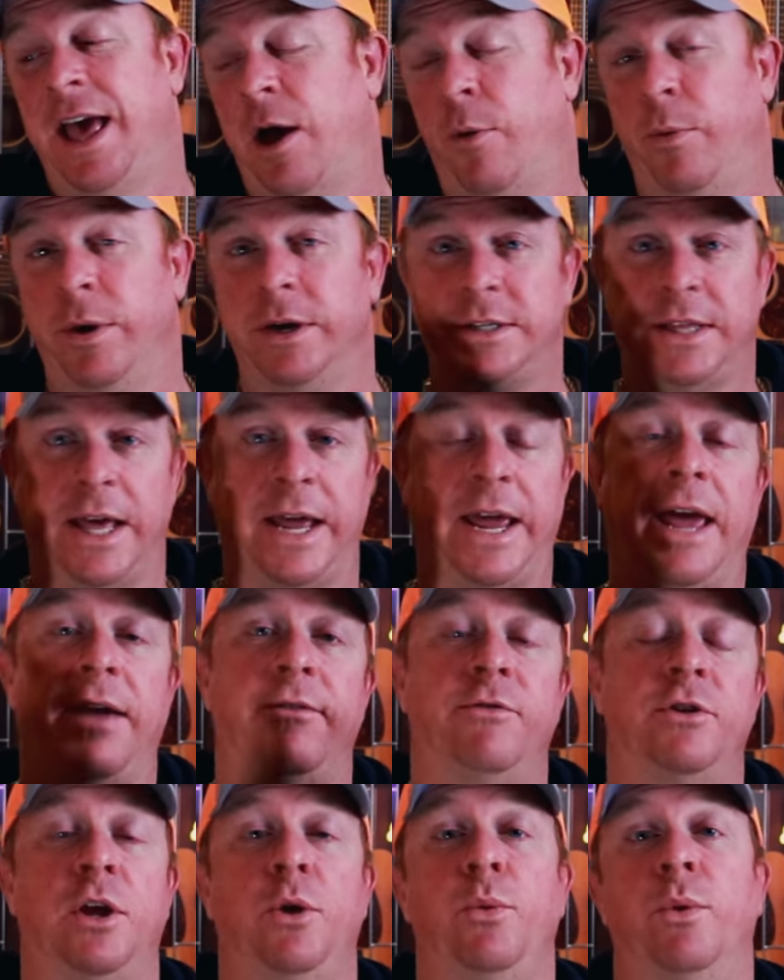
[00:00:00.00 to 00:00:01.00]
I wish they
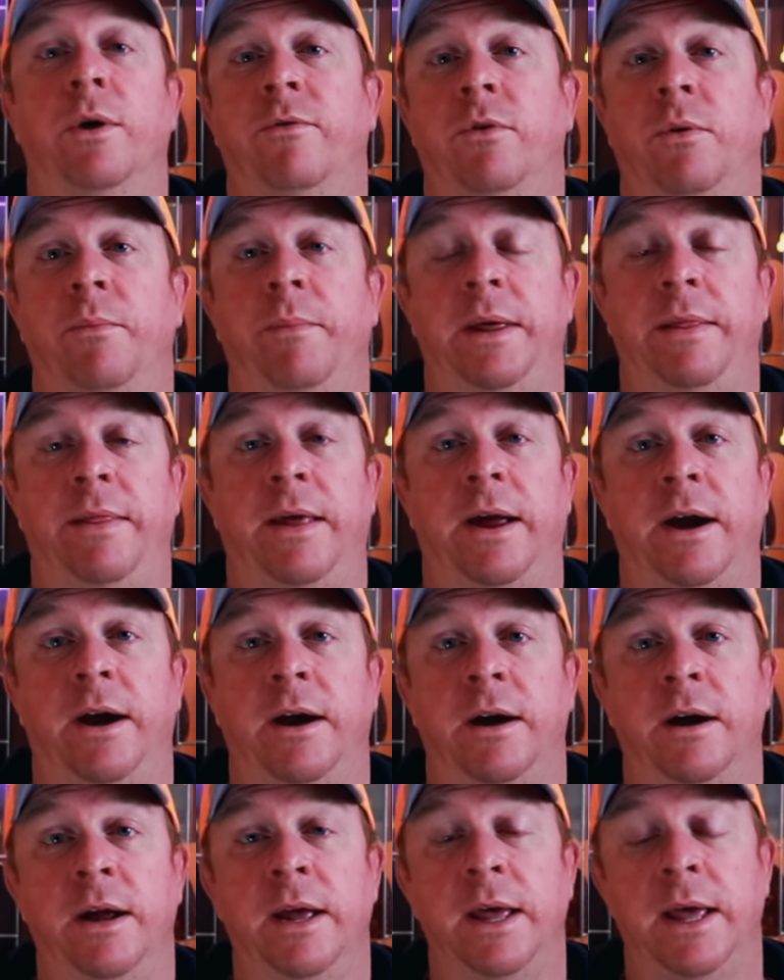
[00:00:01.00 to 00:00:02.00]
gave two of them in
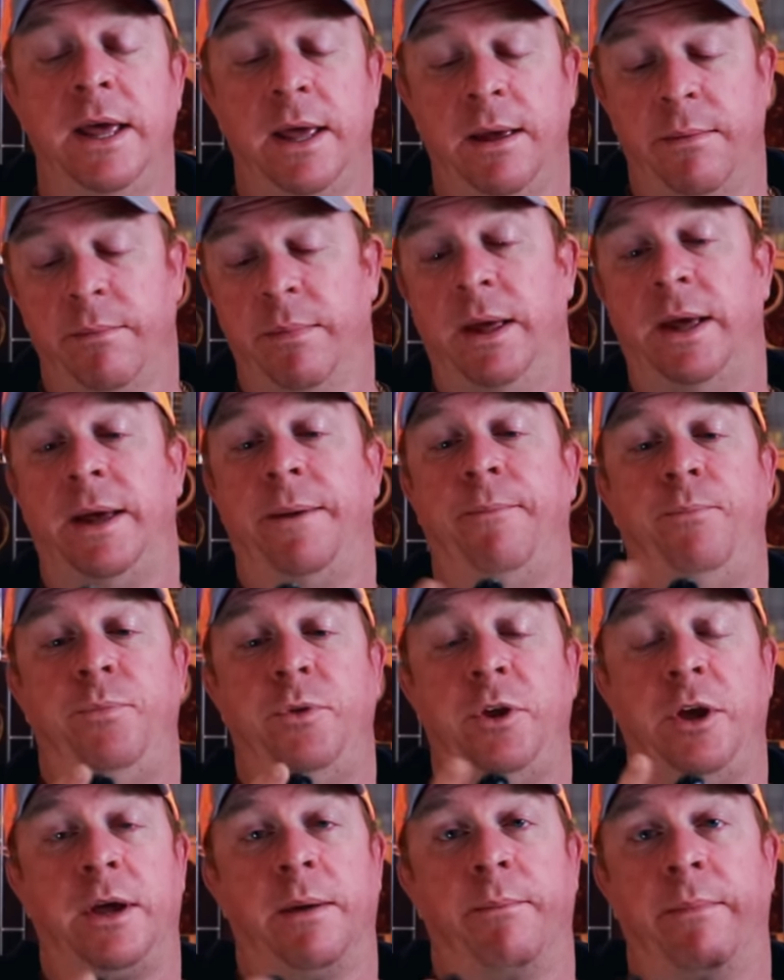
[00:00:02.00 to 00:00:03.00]
there, but
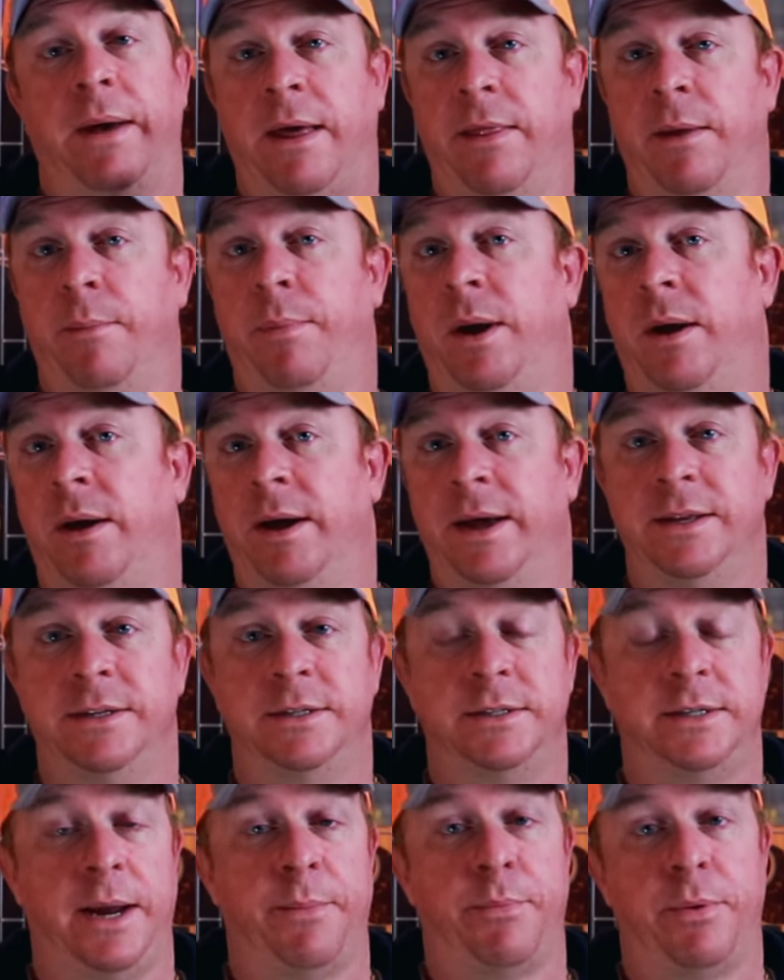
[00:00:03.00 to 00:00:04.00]
you can buy the
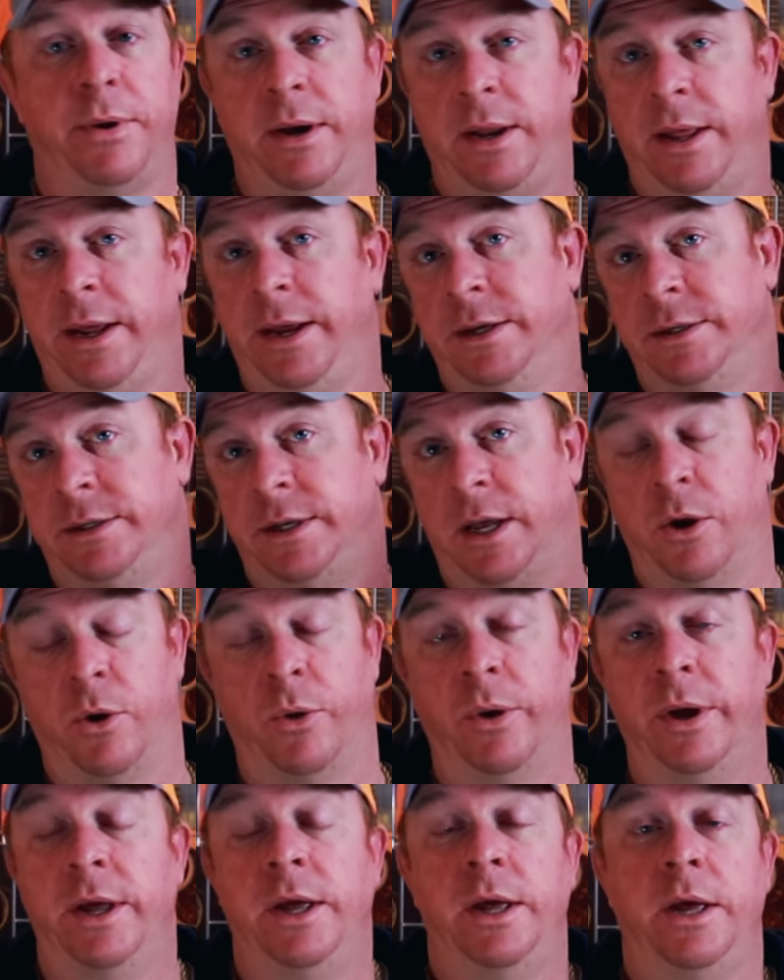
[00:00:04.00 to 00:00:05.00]
pods separately,
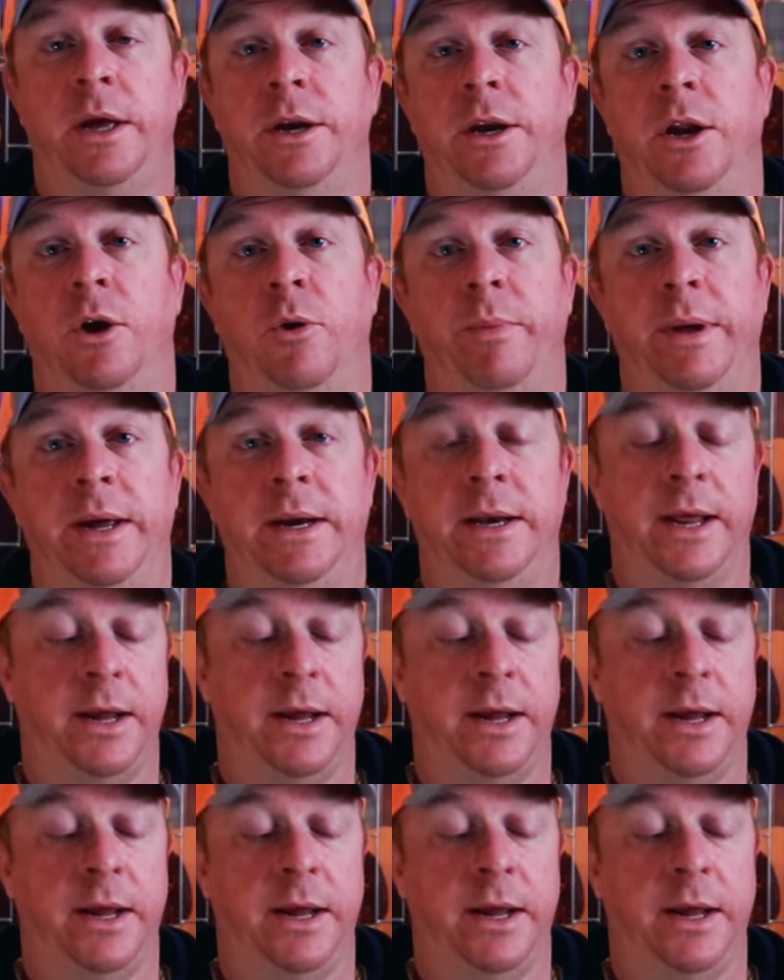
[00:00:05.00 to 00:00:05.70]
so no big